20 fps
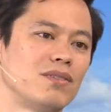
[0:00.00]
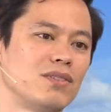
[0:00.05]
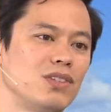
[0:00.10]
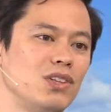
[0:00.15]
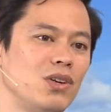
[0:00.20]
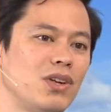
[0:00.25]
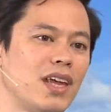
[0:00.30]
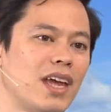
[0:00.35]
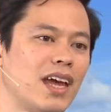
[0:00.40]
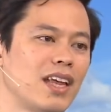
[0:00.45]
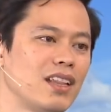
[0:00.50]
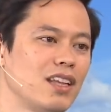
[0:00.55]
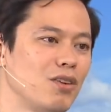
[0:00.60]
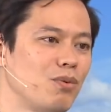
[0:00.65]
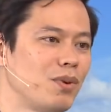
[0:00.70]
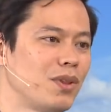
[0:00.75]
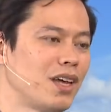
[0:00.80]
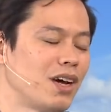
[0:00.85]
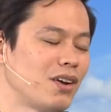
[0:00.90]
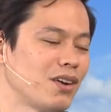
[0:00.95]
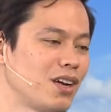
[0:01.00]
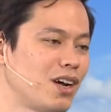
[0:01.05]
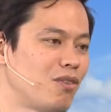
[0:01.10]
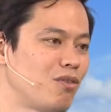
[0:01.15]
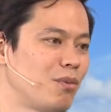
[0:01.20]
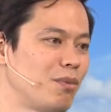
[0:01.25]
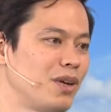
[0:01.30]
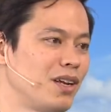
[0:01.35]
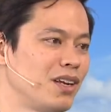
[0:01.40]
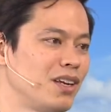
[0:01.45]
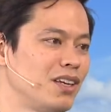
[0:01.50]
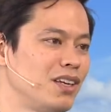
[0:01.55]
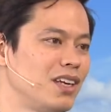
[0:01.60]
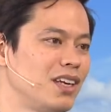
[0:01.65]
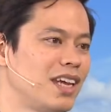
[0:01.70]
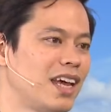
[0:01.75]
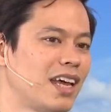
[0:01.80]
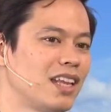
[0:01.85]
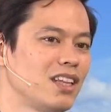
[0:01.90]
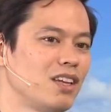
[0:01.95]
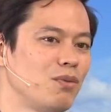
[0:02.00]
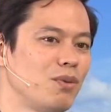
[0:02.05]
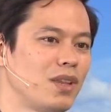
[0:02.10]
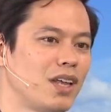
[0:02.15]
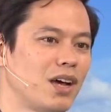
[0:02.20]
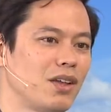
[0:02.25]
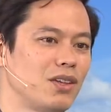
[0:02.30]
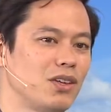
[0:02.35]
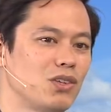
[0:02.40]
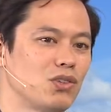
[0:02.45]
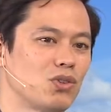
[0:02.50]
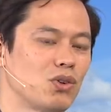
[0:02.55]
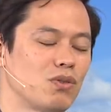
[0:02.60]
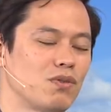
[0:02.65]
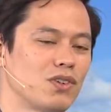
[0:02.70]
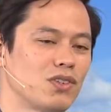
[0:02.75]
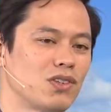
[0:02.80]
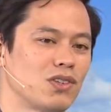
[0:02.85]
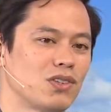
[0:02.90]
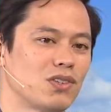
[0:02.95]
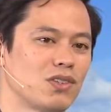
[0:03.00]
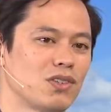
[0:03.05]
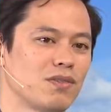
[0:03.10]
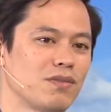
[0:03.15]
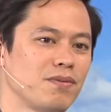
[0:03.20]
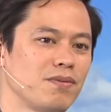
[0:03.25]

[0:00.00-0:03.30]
you can't live without government. You can't live without these services.